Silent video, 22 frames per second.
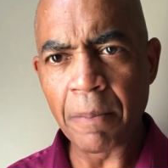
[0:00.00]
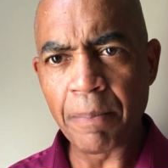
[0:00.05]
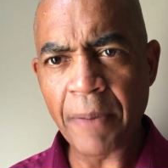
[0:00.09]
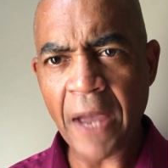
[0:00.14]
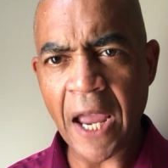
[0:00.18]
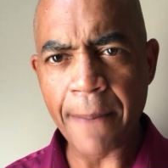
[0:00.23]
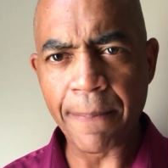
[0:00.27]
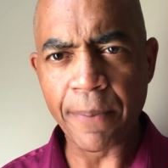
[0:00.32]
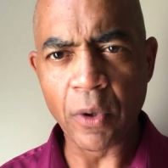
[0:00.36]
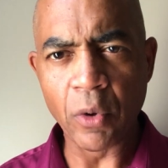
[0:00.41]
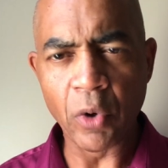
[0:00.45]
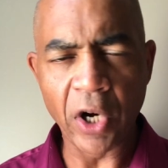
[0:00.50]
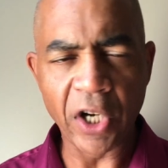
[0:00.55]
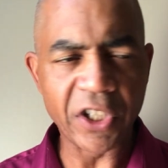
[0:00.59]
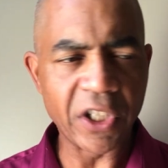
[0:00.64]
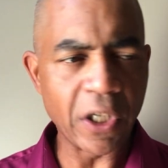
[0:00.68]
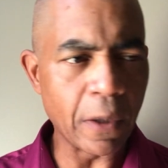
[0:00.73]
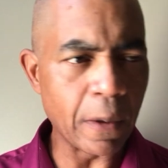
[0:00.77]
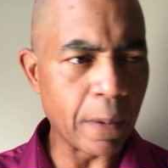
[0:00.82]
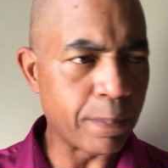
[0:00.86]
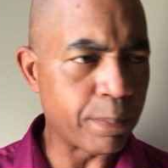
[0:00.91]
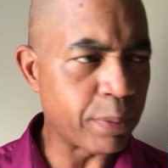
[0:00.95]
paperwork,
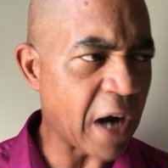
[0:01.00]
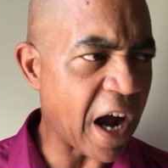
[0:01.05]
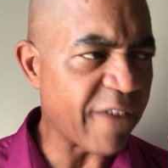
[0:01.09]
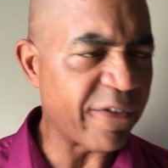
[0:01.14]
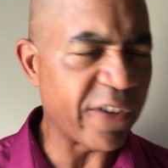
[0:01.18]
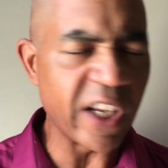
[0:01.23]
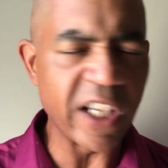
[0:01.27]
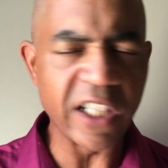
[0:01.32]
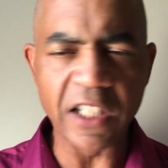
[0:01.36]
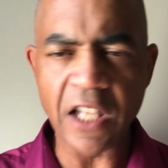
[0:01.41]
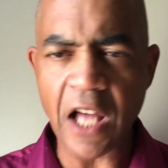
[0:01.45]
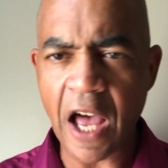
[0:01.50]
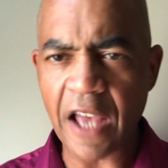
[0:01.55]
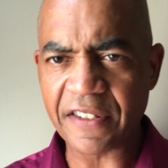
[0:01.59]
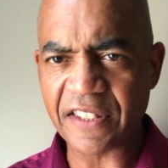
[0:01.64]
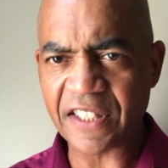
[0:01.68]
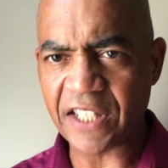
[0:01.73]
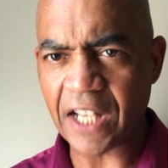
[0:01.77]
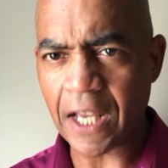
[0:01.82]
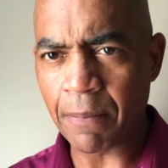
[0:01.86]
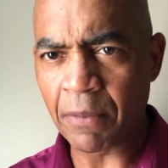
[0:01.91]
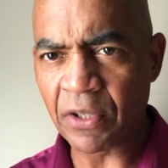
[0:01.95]
your profit and loss
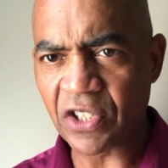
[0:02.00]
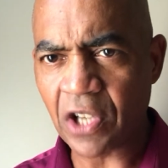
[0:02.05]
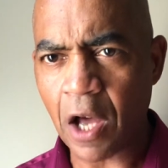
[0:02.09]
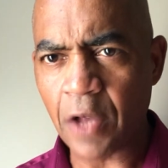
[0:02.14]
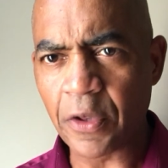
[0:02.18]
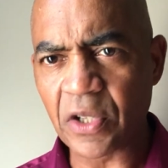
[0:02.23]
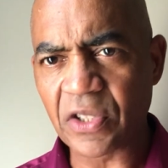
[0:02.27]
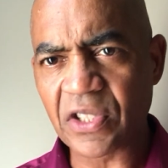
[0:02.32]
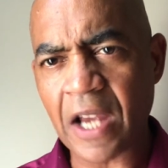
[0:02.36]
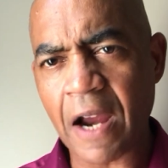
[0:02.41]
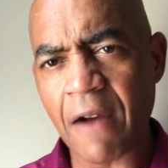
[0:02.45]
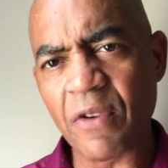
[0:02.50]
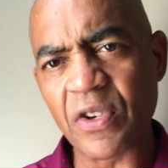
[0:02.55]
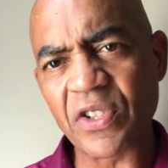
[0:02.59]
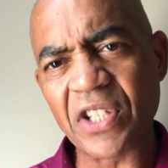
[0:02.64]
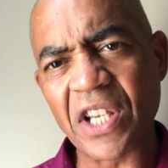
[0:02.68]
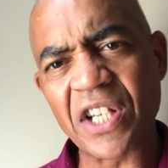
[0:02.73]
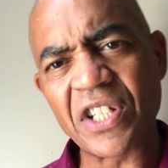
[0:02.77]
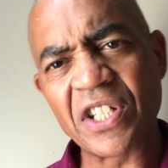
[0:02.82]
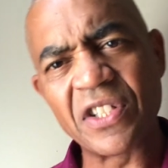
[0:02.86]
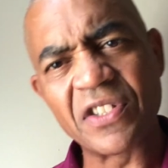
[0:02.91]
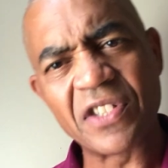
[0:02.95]
statements, all those
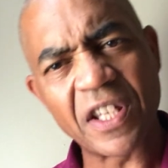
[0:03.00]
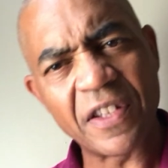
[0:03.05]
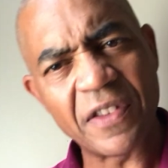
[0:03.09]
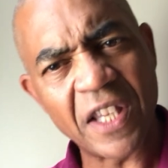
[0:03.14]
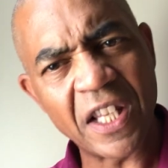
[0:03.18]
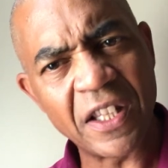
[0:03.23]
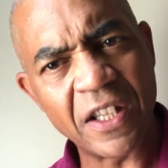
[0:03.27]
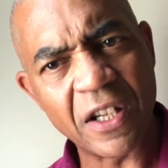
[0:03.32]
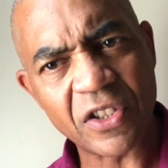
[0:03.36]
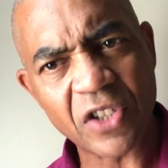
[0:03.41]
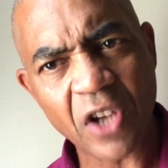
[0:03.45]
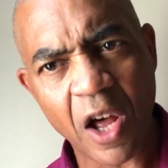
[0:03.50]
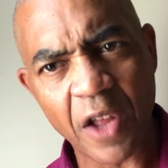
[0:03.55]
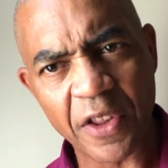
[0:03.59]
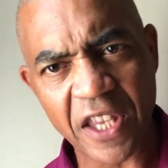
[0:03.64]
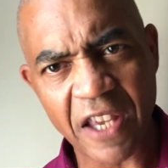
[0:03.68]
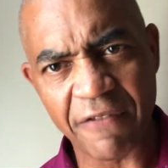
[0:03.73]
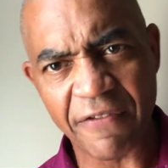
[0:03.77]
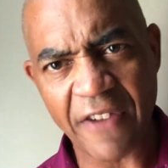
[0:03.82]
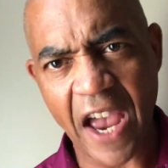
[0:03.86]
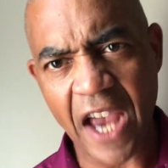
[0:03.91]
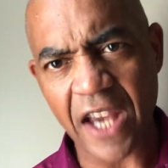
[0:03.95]
conversations. And then there's all
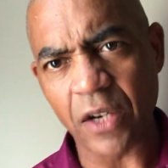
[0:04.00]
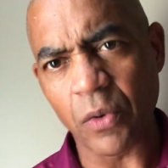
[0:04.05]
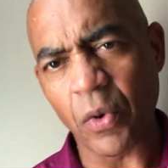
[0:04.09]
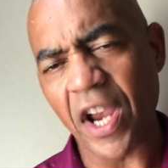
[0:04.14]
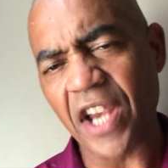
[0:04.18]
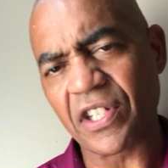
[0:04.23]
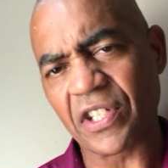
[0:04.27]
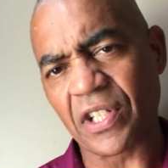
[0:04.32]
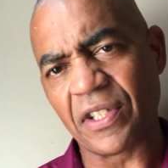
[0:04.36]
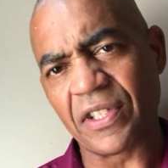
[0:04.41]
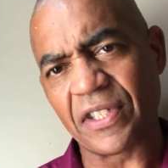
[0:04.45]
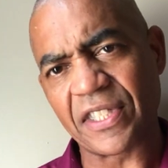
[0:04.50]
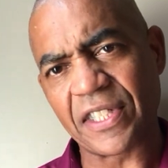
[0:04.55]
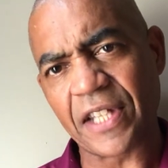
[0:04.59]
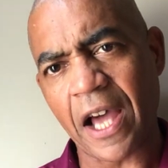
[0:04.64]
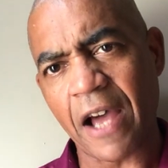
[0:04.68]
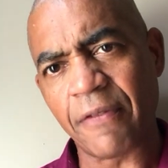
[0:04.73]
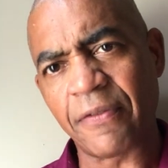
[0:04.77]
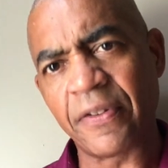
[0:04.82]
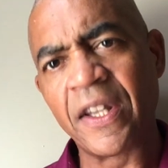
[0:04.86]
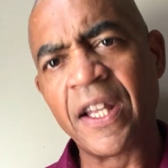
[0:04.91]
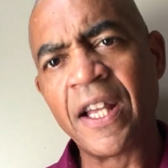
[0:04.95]
the evaluation
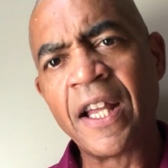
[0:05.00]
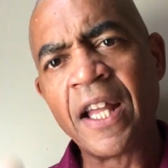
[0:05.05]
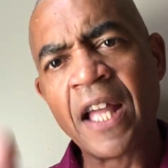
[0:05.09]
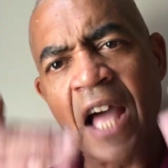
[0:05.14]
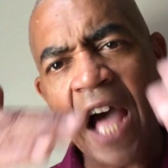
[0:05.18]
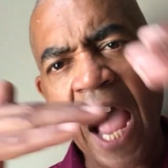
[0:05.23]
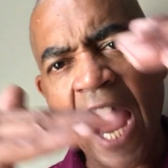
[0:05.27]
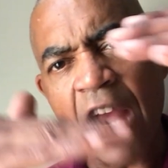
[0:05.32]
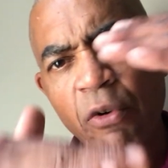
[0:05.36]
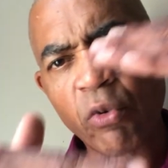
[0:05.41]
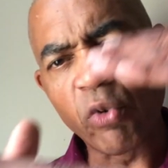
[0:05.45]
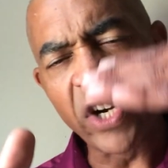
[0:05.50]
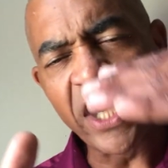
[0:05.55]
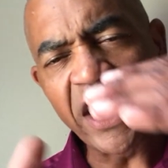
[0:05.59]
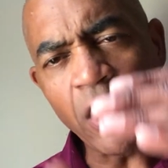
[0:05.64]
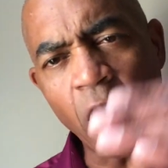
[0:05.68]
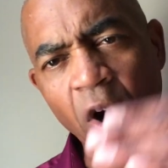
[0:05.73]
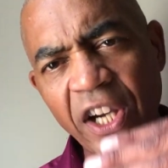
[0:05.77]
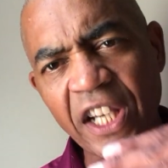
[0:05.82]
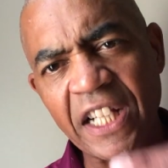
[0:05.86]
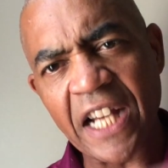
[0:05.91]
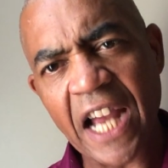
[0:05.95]
stuff. I
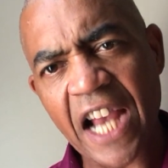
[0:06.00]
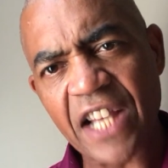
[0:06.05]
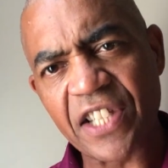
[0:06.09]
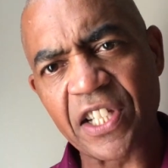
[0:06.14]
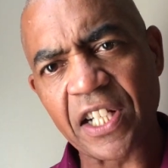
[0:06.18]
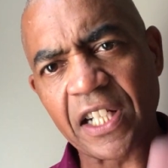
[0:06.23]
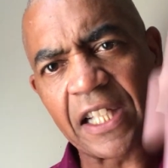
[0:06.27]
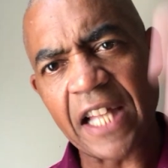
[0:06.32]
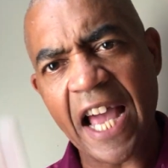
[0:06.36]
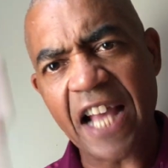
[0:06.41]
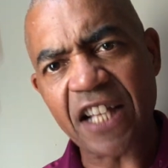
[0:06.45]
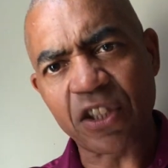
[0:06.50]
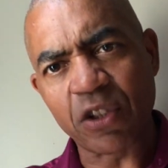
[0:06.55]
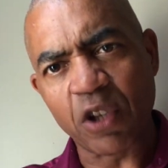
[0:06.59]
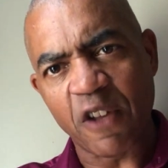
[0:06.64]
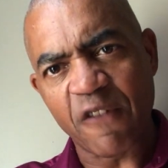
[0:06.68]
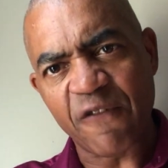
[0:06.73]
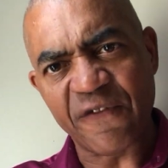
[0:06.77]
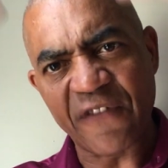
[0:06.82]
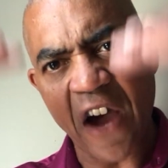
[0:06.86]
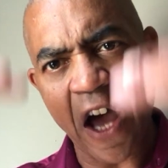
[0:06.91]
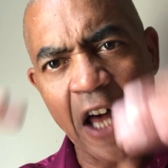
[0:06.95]
reorganized the class so
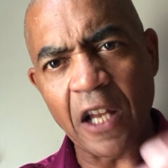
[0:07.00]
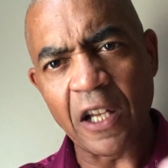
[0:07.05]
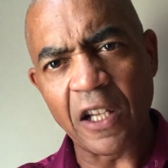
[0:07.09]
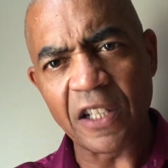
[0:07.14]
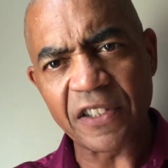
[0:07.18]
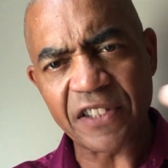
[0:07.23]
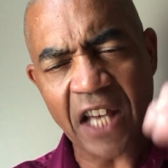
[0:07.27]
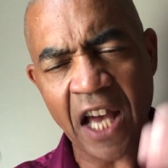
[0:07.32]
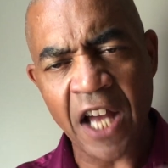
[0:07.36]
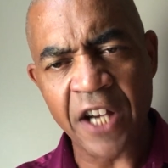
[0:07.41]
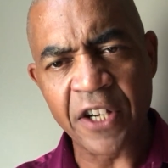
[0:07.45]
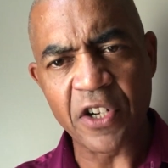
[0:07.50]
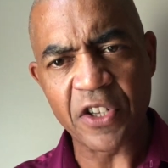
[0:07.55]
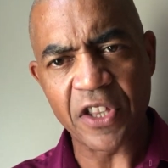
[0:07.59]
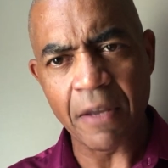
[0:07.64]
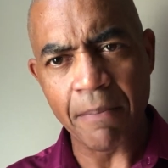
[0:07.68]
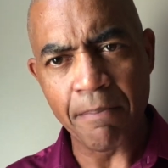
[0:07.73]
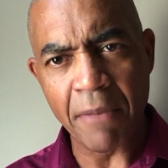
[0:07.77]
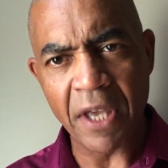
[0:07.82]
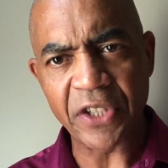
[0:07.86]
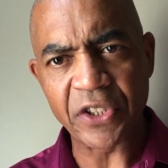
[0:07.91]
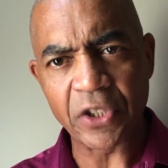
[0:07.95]
it falls under the
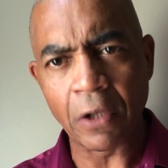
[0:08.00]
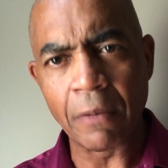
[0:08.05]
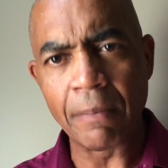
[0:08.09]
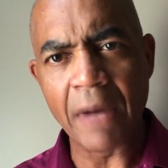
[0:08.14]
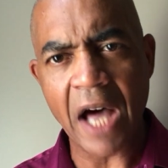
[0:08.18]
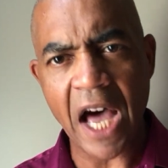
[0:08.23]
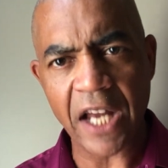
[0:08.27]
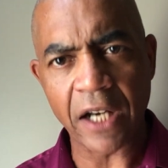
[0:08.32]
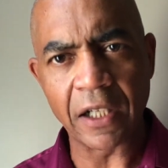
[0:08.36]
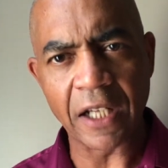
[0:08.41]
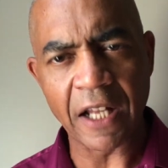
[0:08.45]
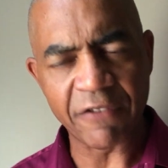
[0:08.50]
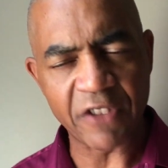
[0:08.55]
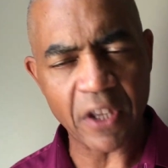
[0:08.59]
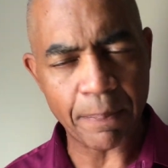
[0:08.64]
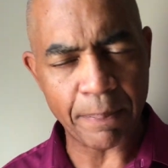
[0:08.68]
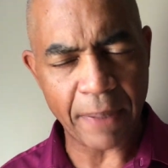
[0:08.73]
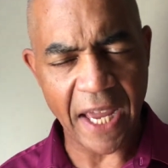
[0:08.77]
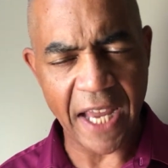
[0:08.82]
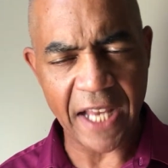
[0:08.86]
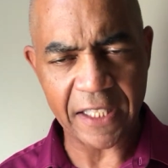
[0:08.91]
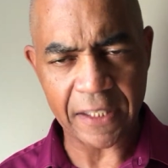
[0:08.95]
mental model of the
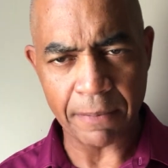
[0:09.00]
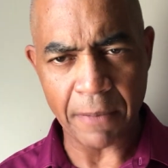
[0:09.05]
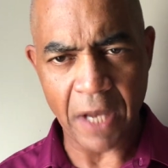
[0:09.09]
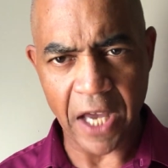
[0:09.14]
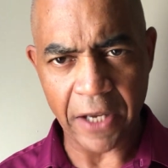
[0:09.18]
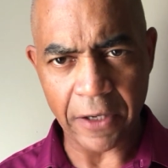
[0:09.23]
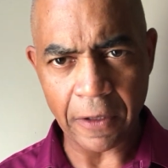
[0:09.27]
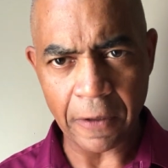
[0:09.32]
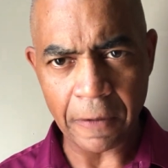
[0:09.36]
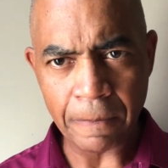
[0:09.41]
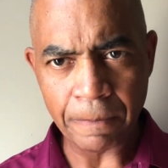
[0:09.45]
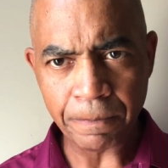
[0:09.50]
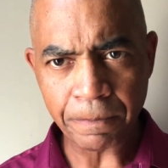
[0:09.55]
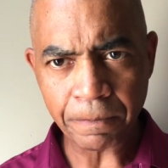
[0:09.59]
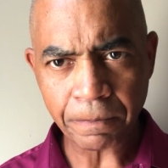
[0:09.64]
PACE model.